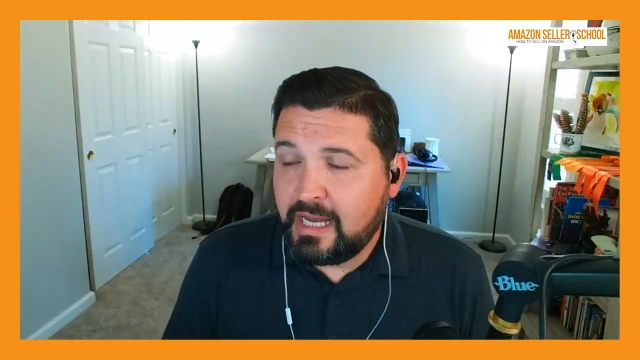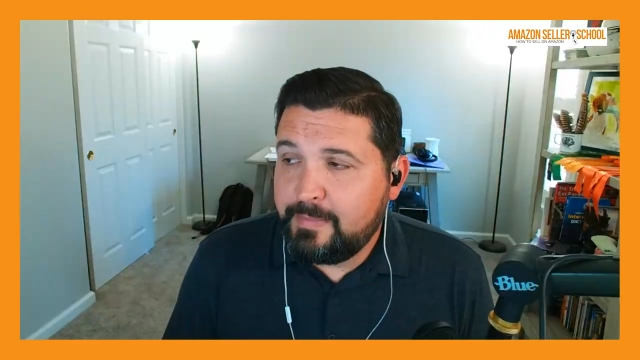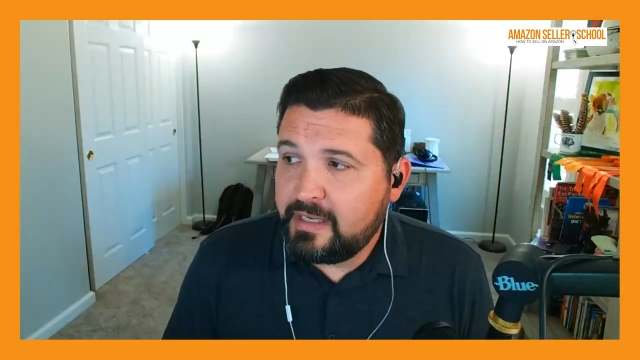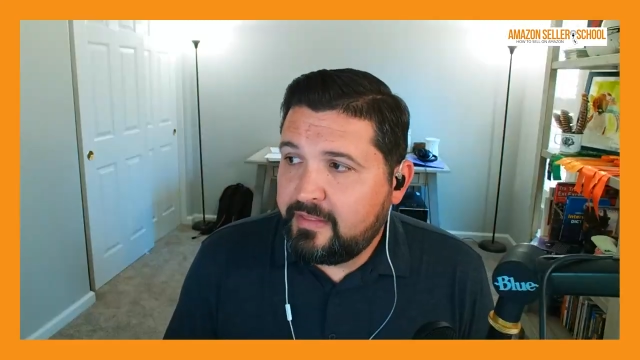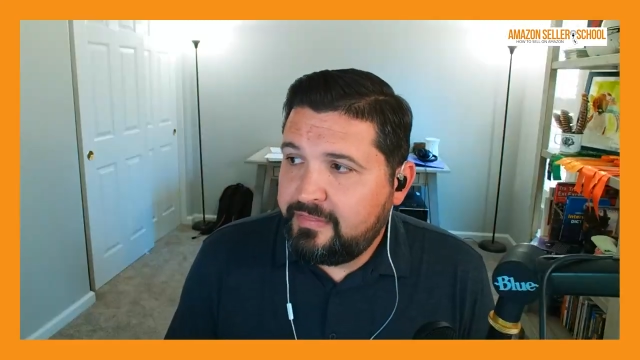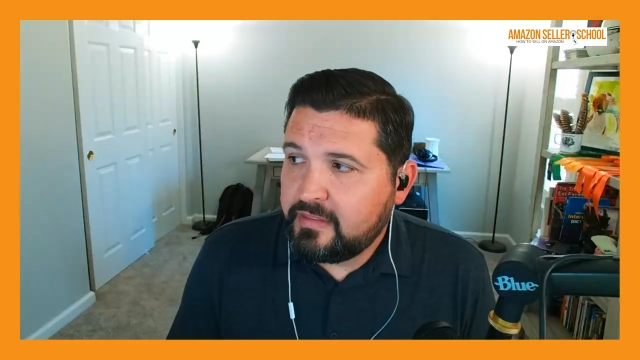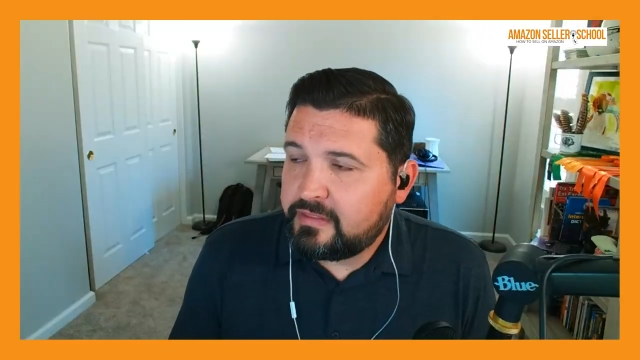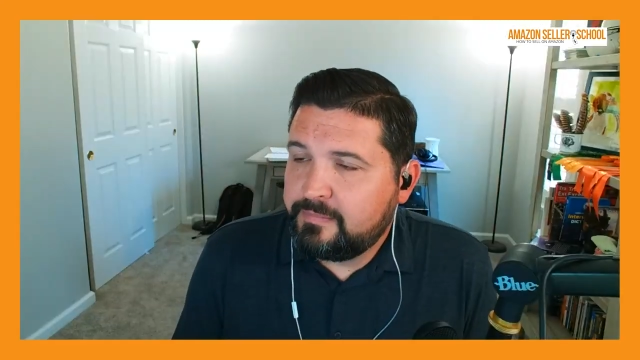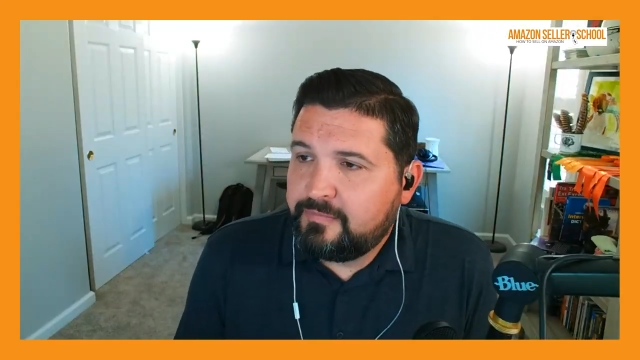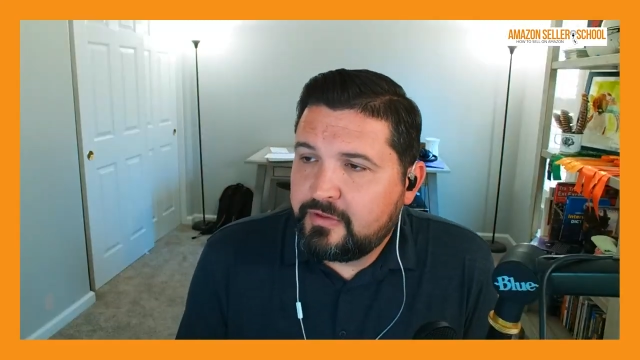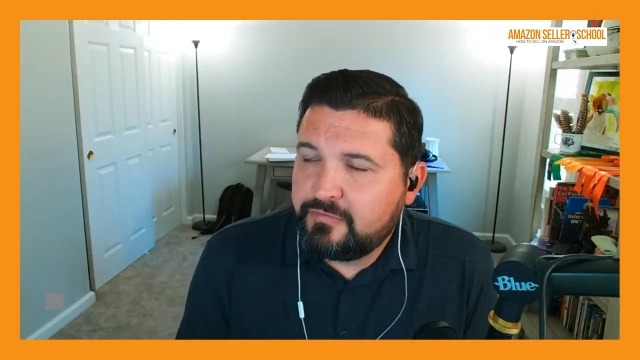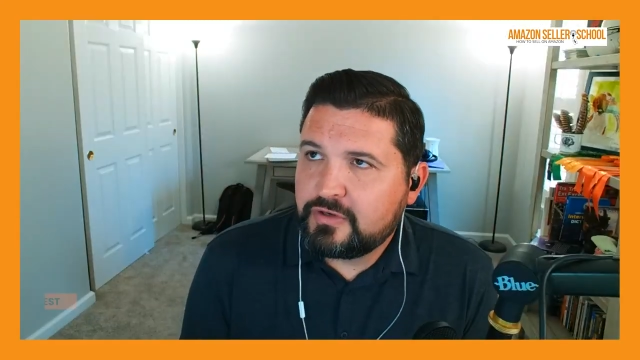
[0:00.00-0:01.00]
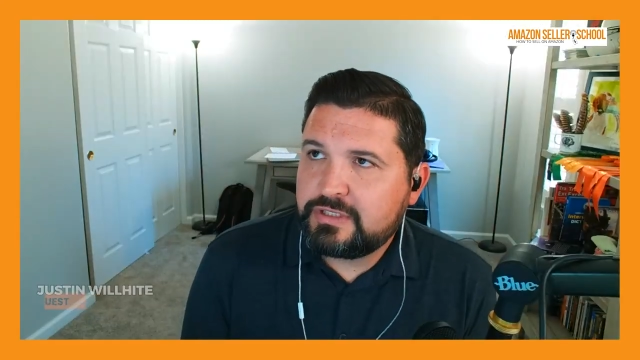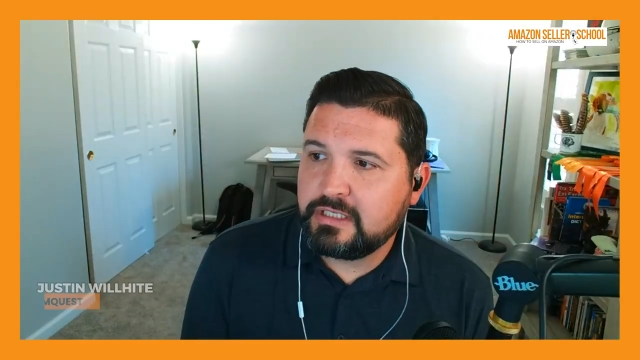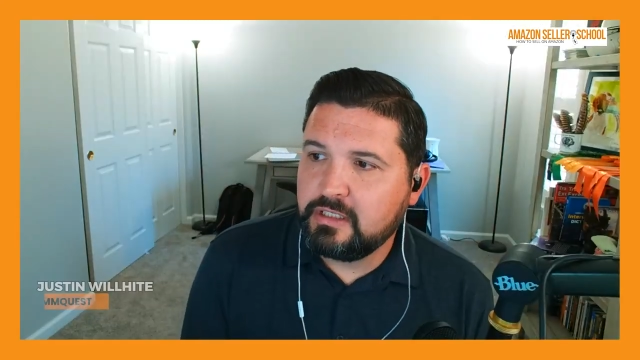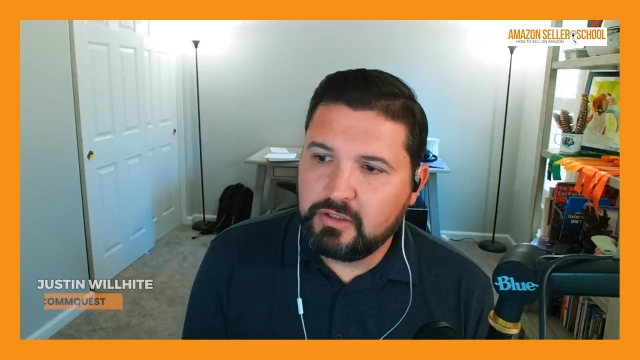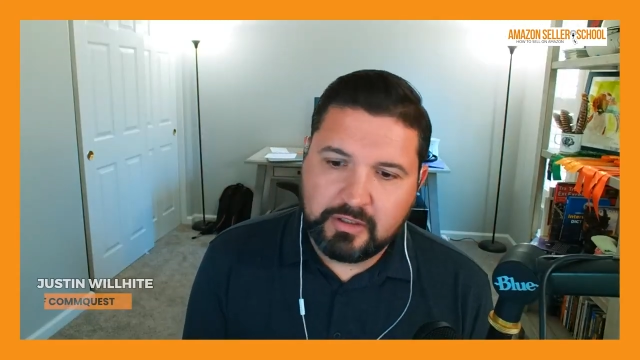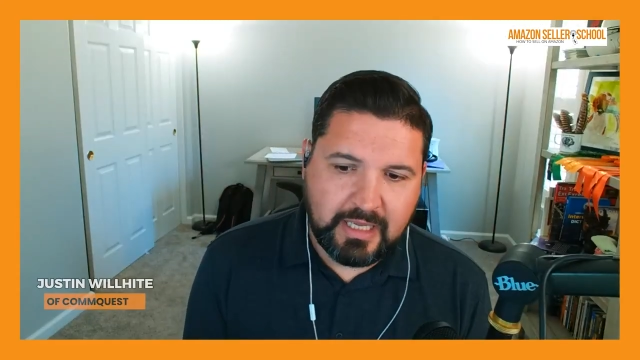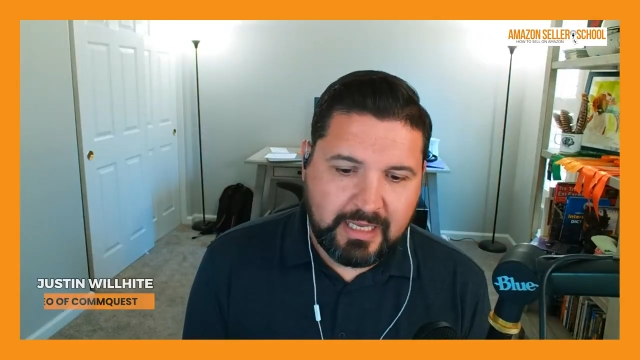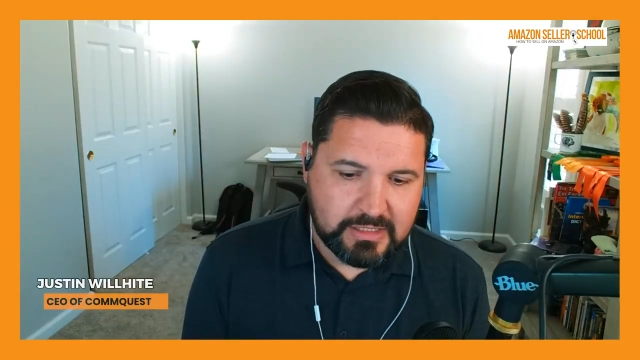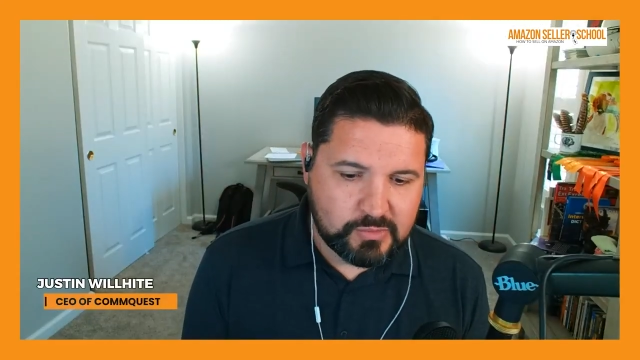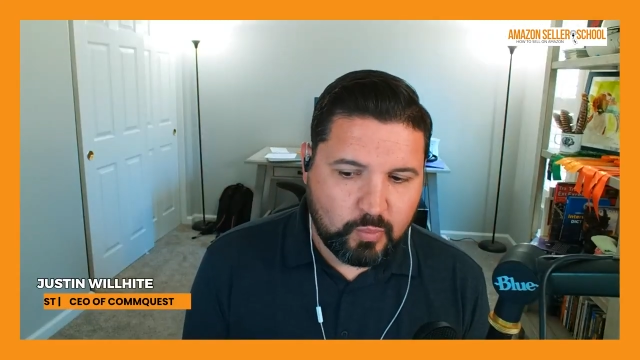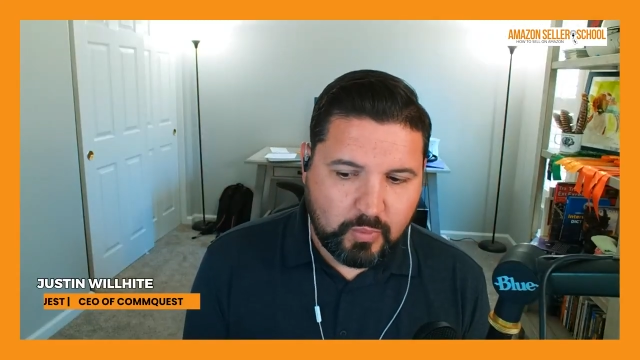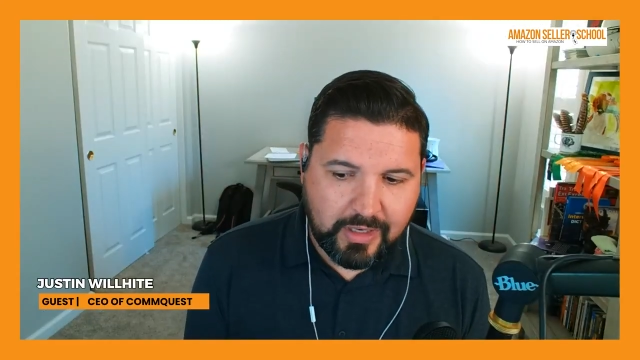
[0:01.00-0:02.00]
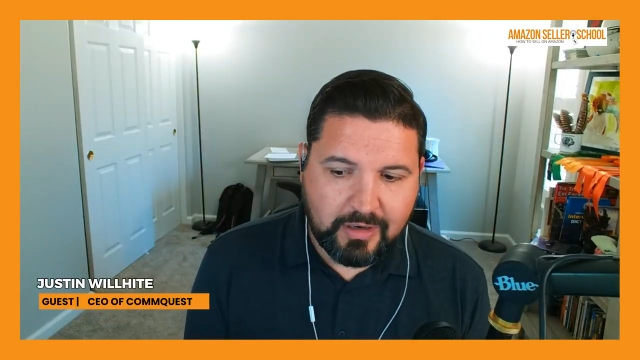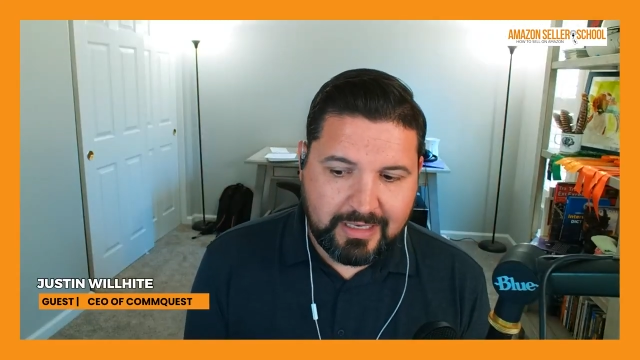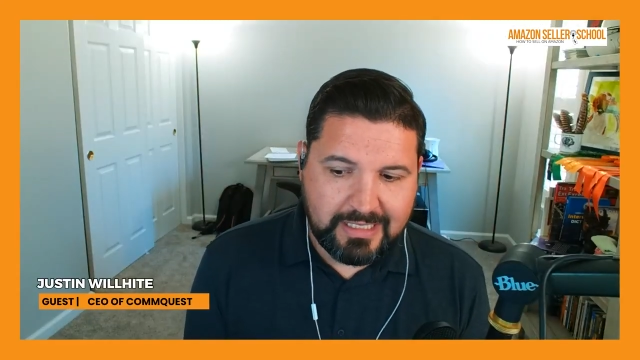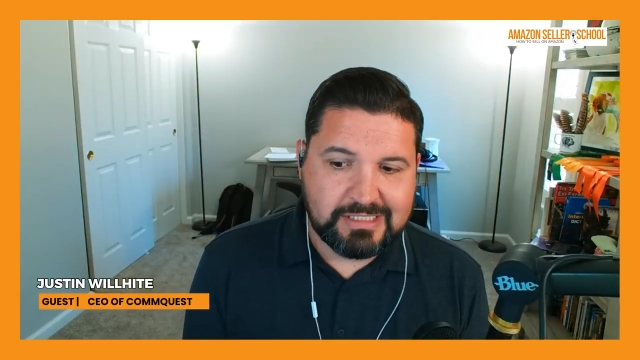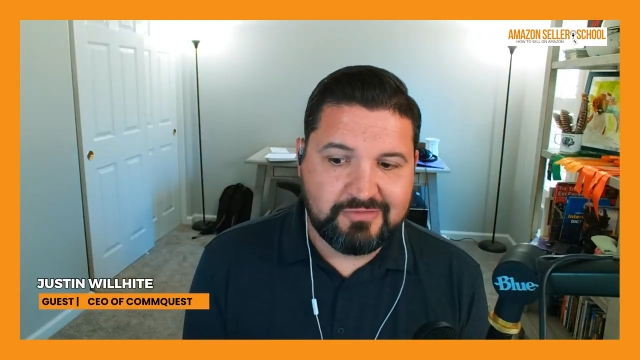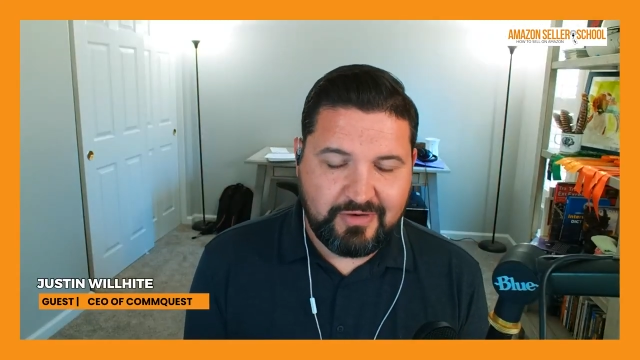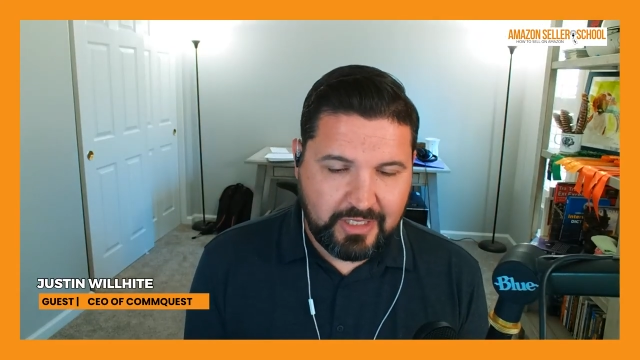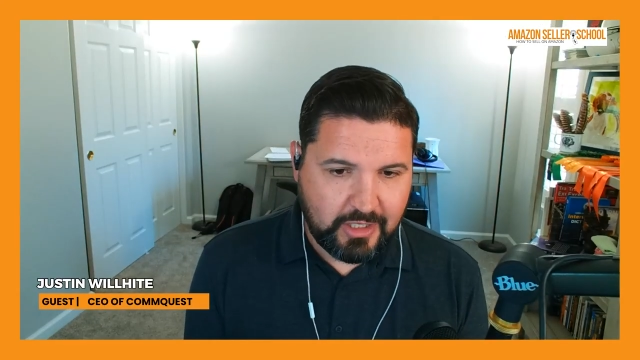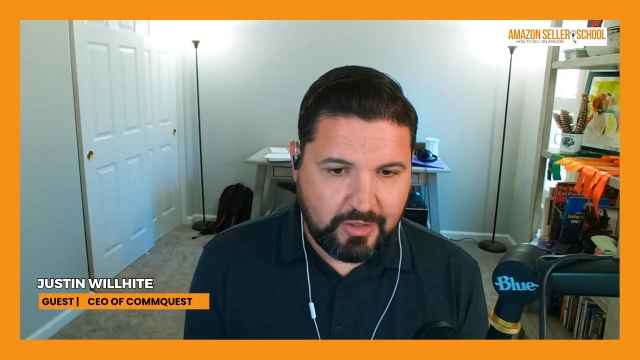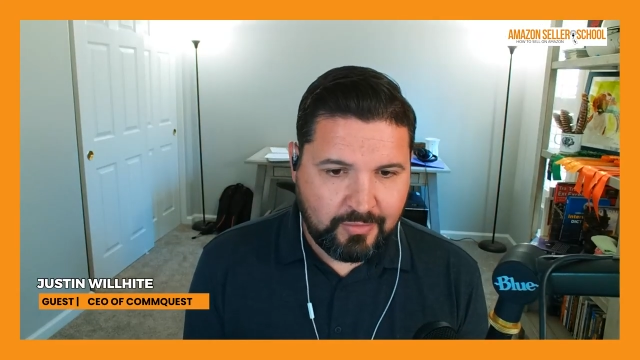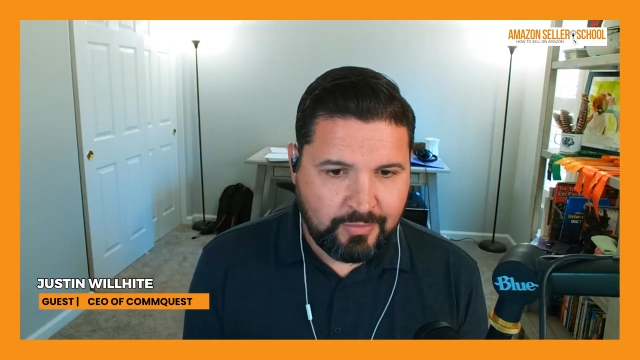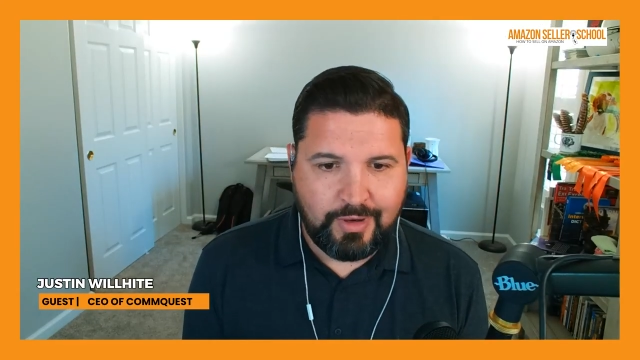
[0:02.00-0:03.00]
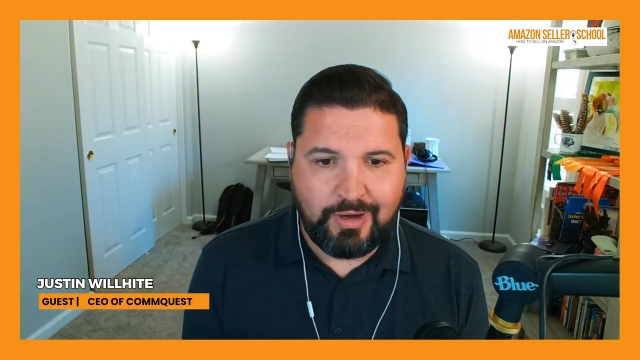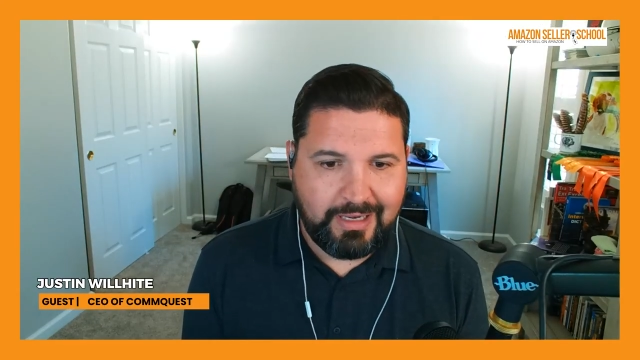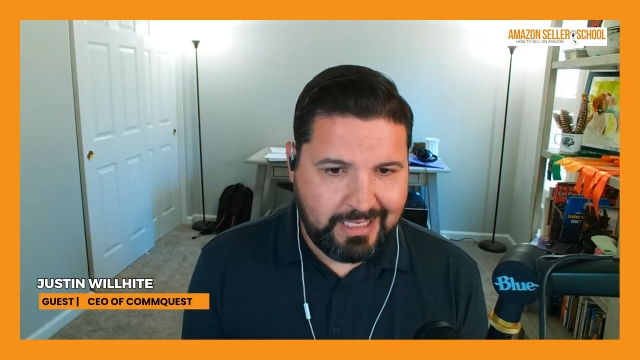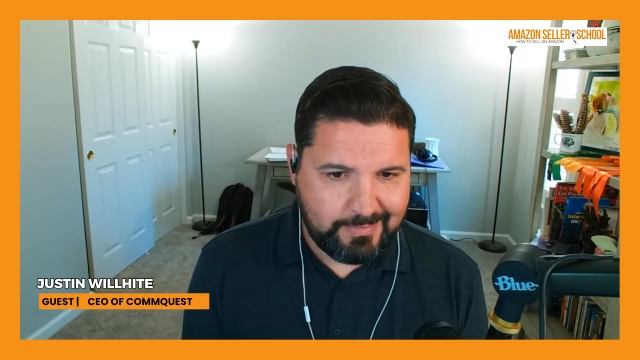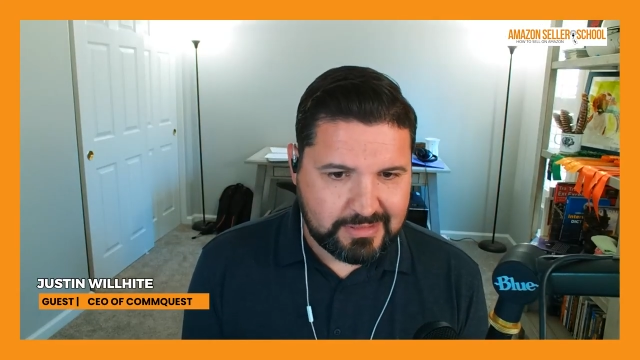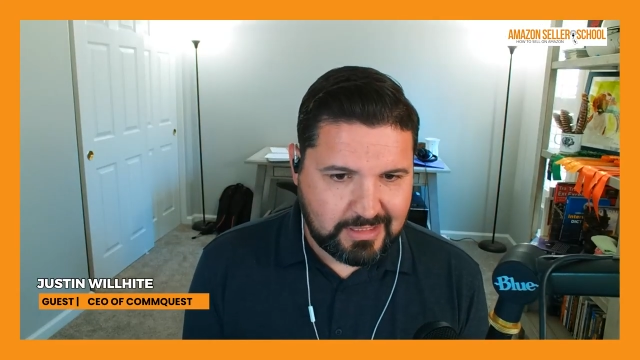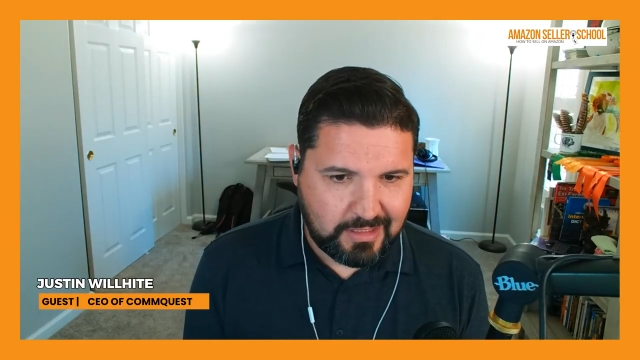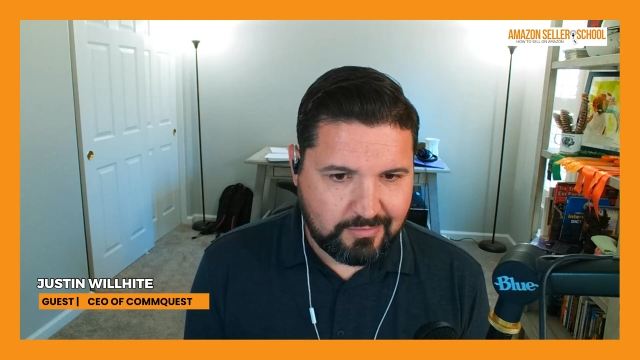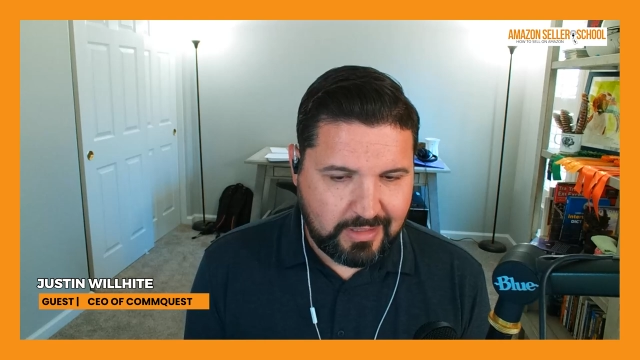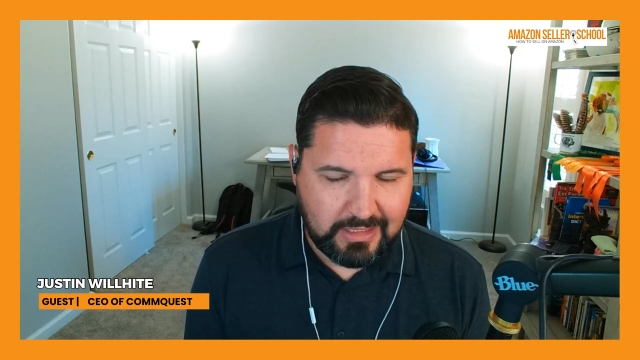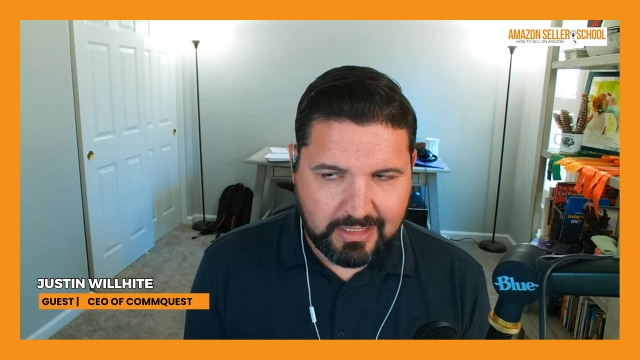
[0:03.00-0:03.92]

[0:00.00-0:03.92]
I mean, I think the, the first thing to look at is where is video on Amazon, right?